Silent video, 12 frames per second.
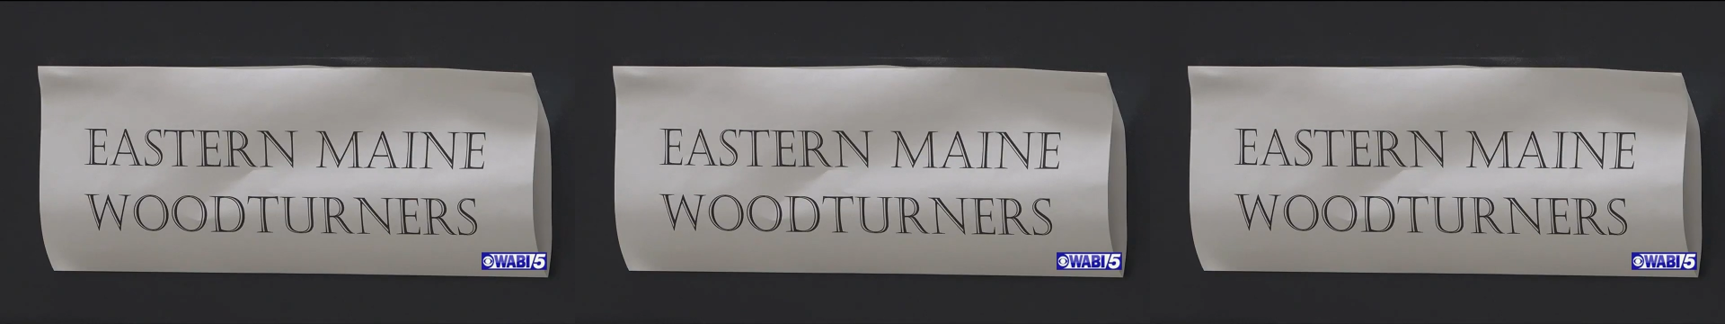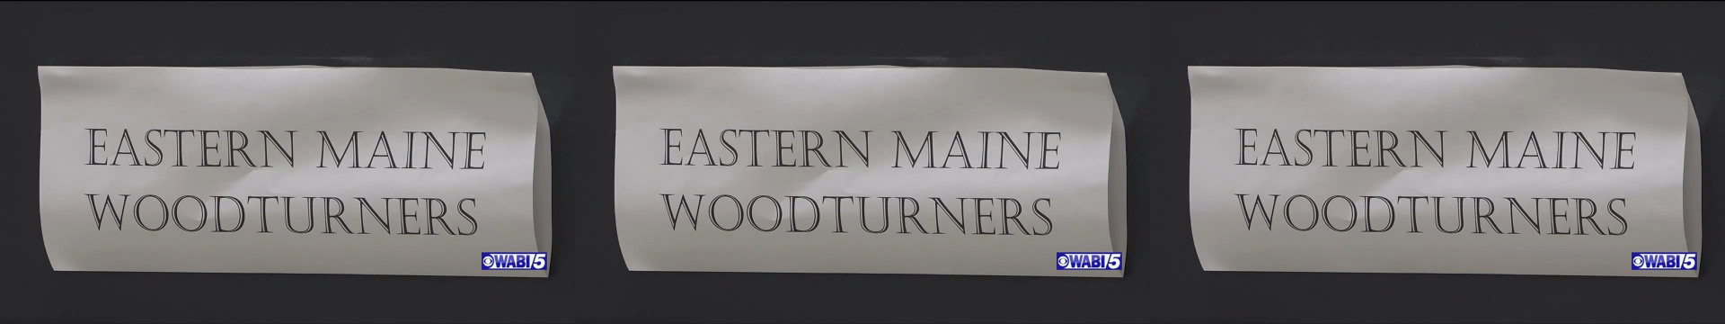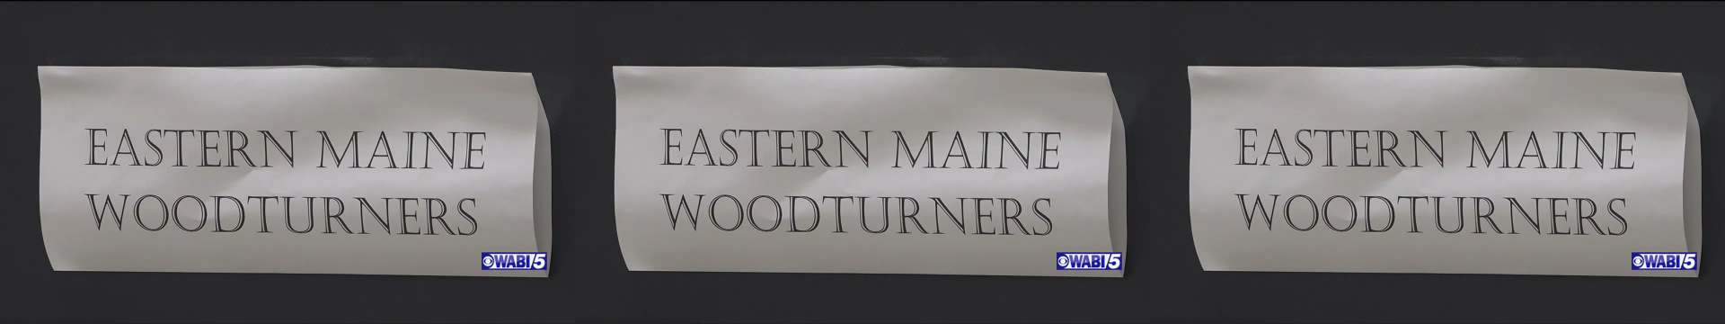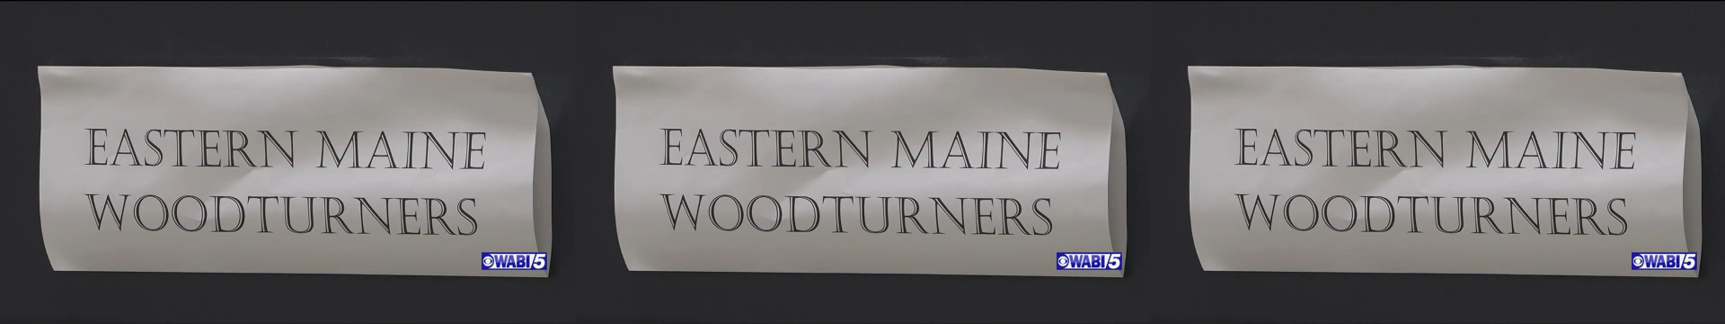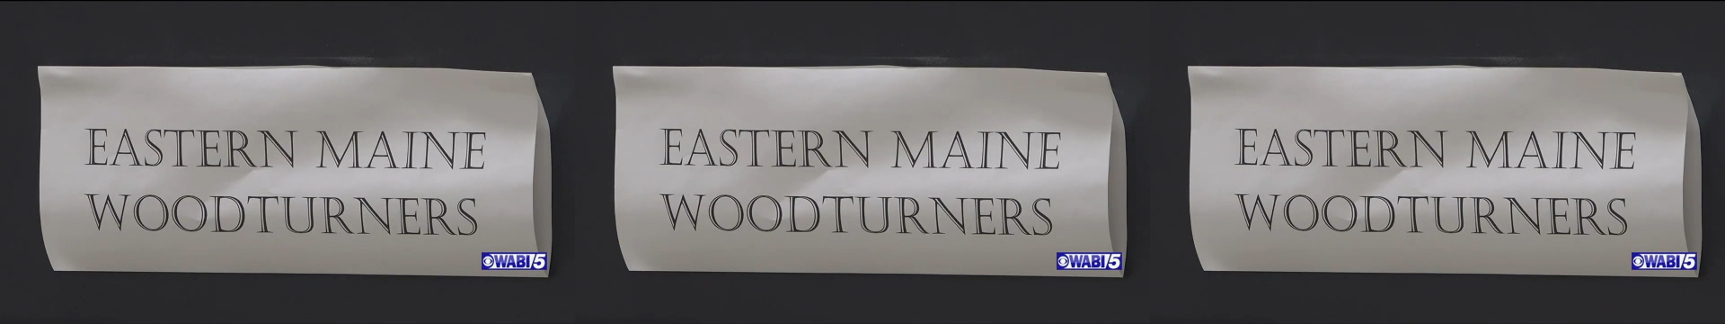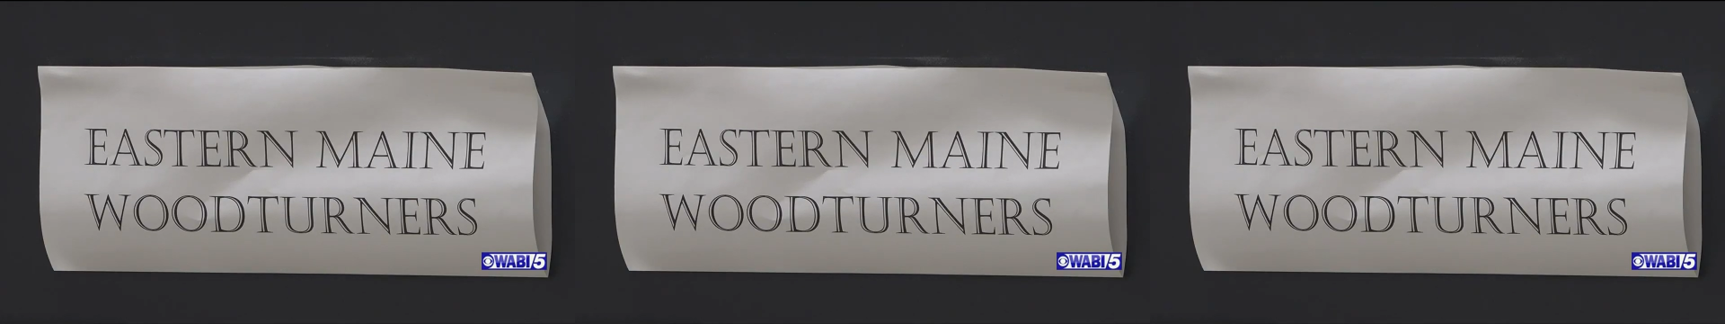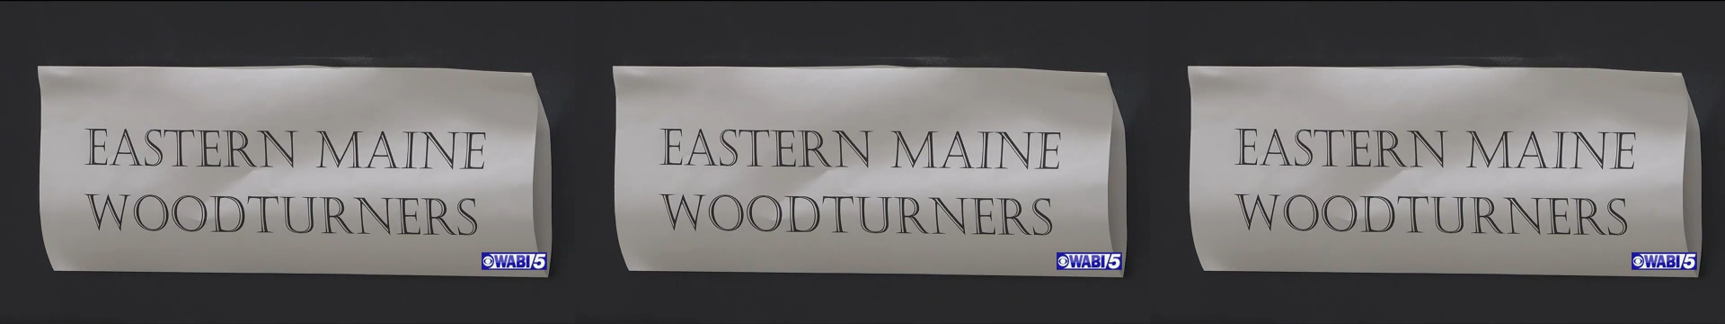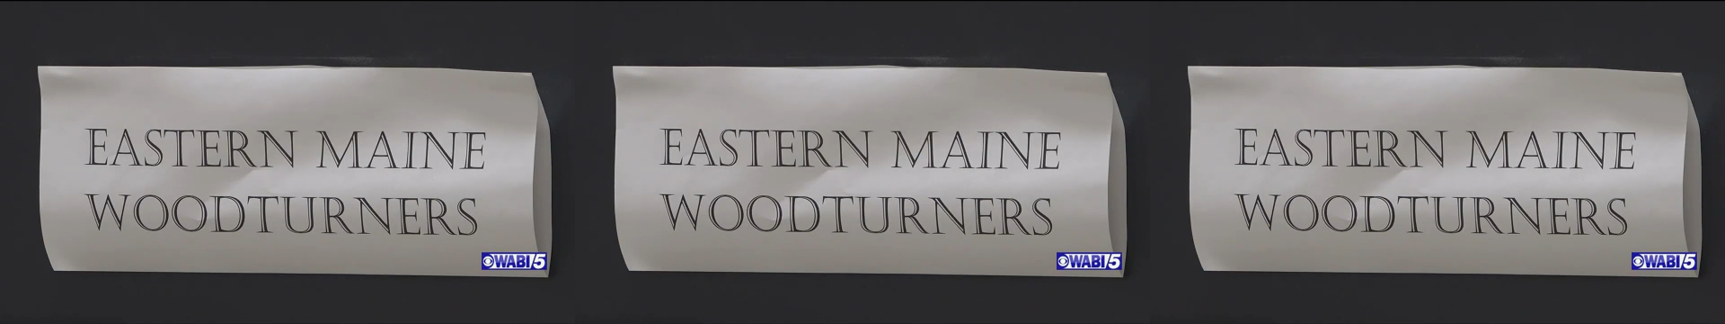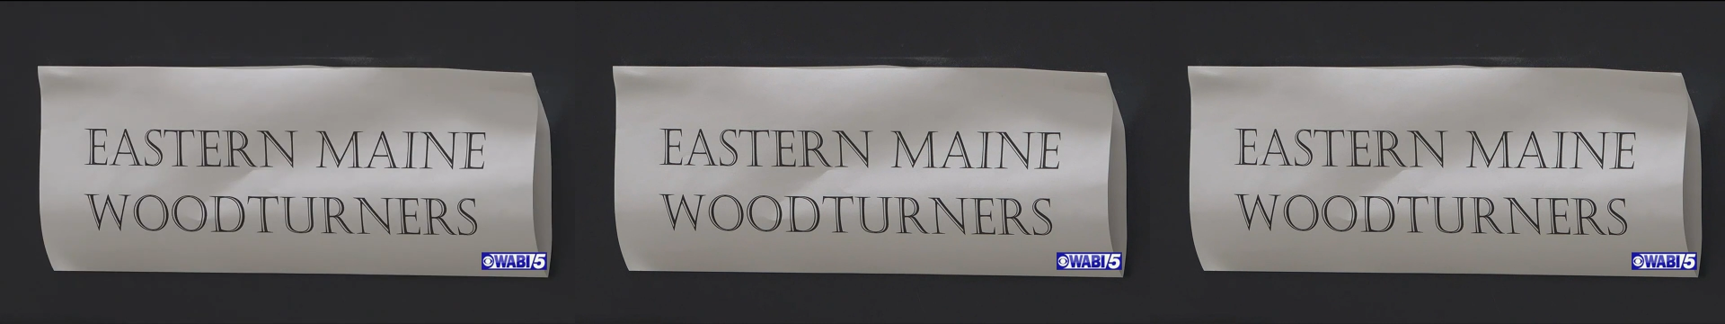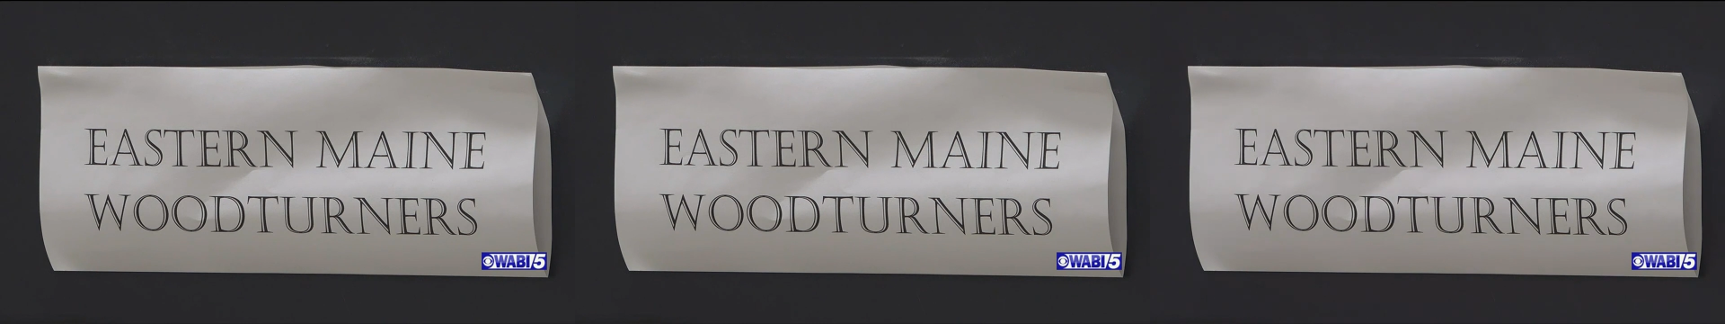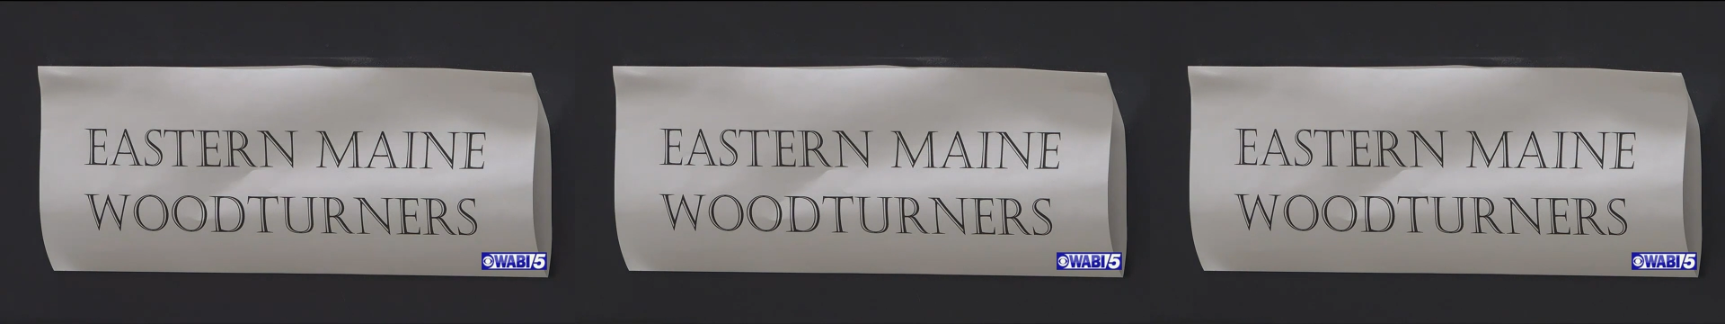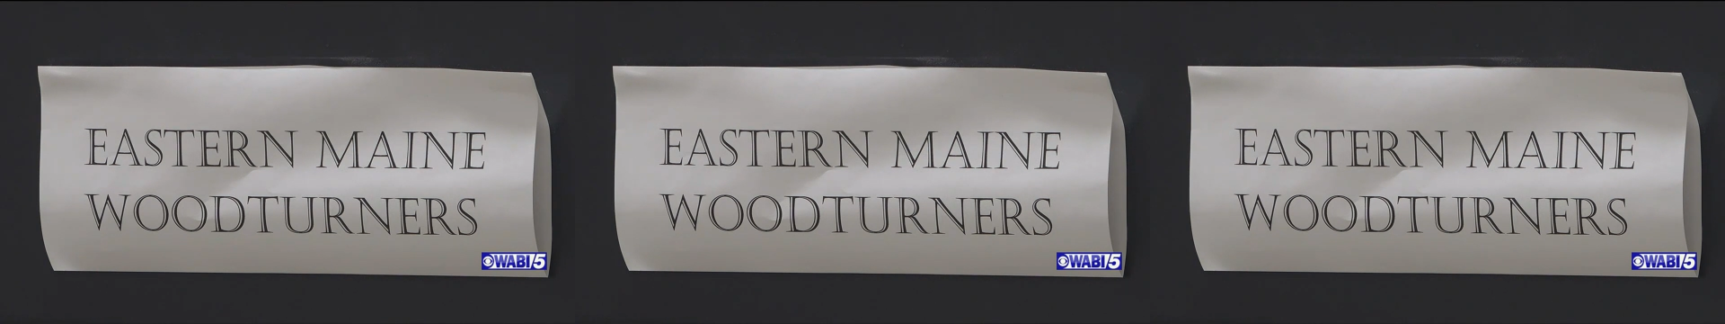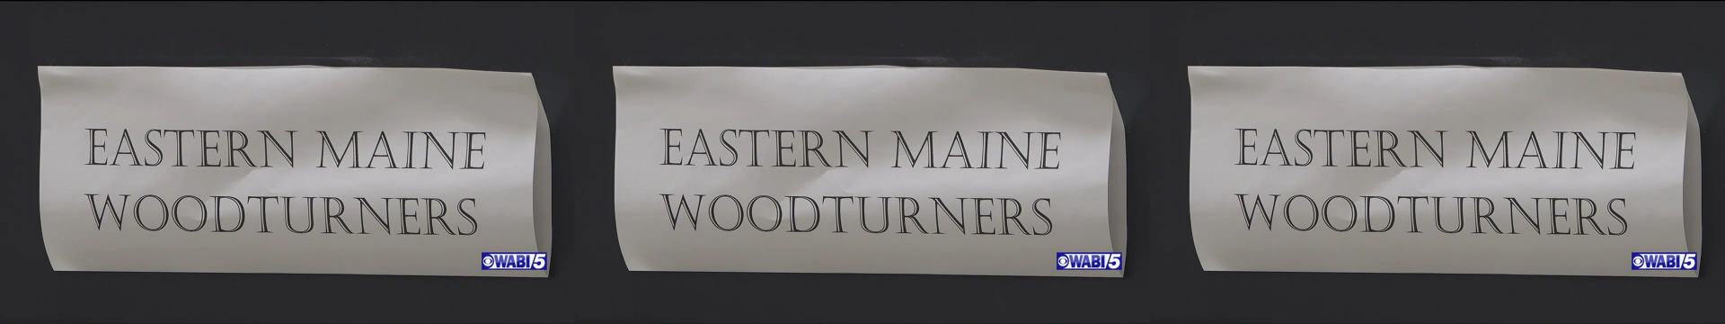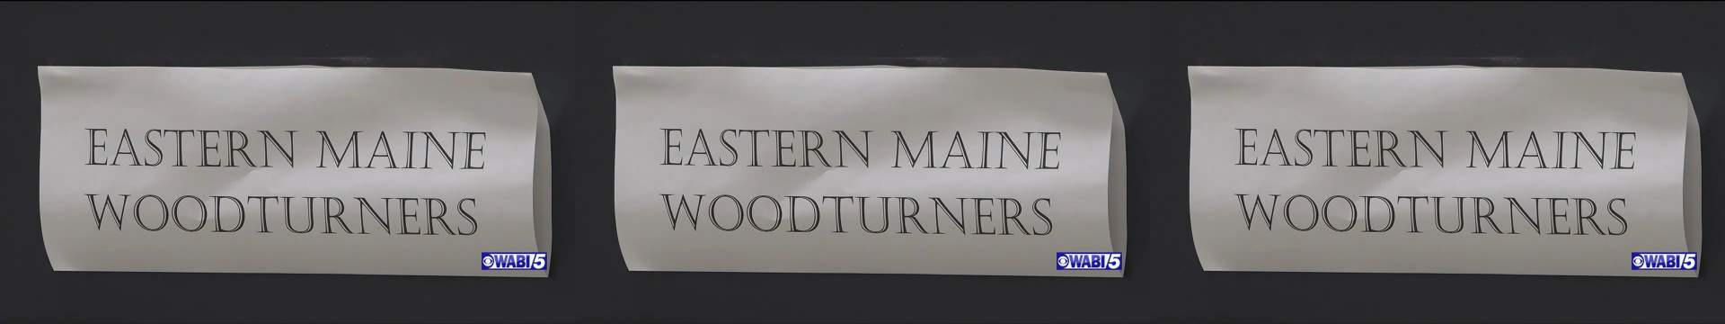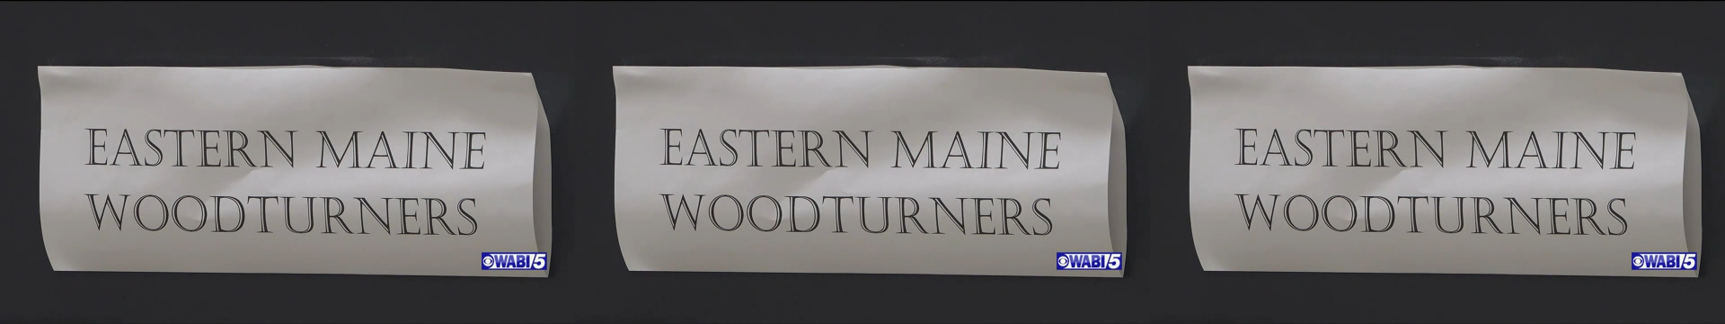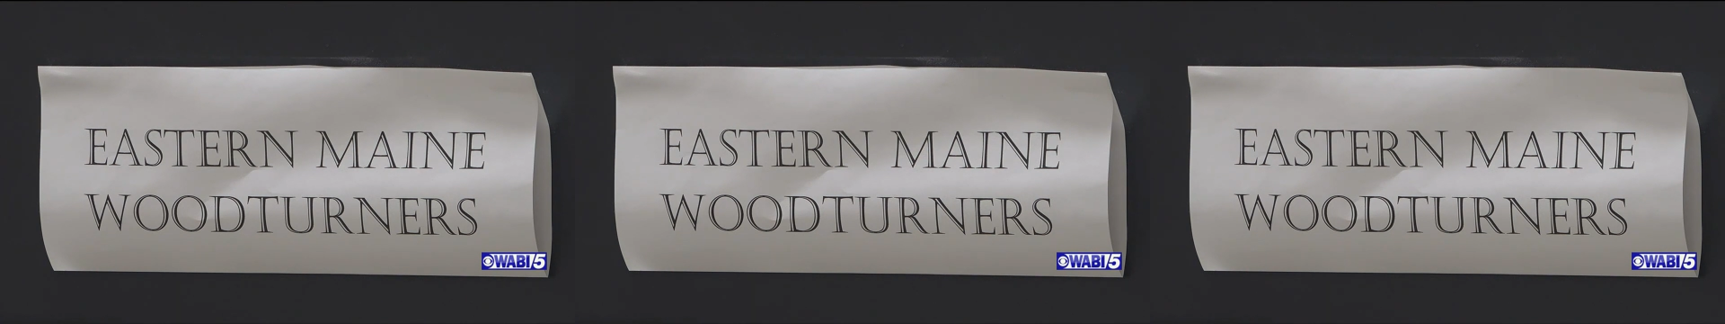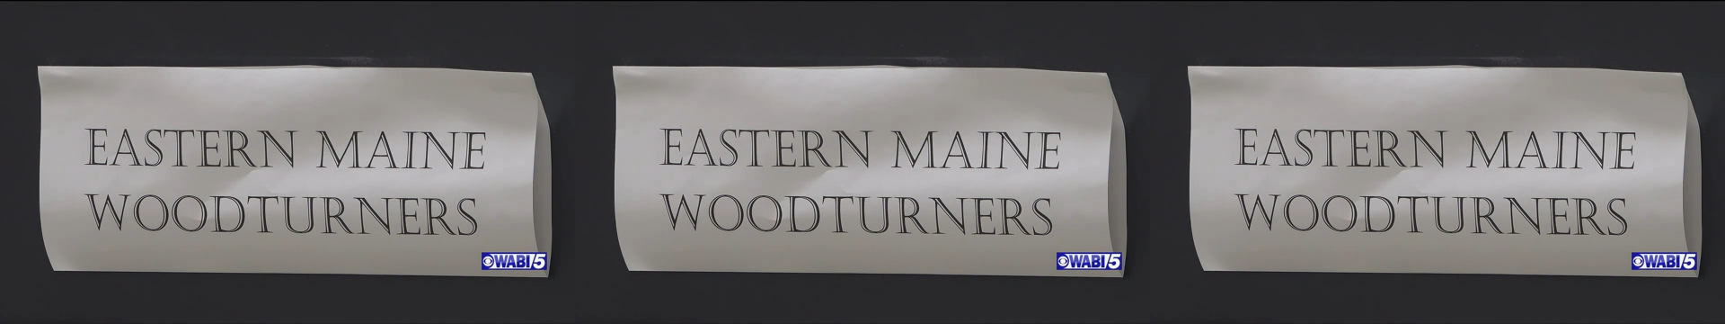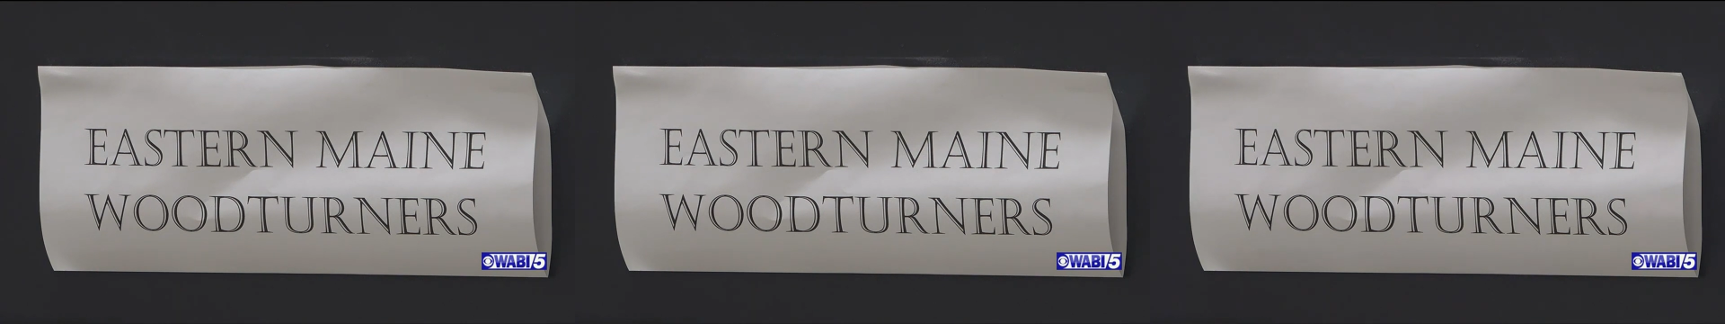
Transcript: [unreadable: no face in view]